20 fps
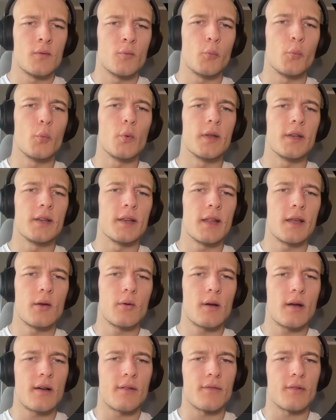we now
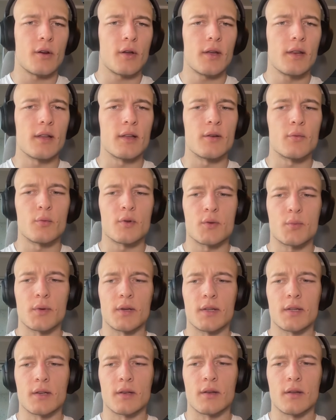have an eyelid which we
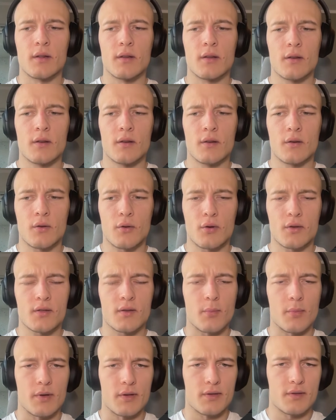can
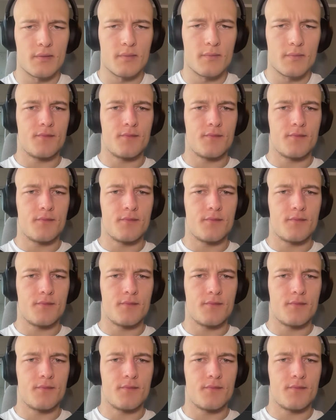customize.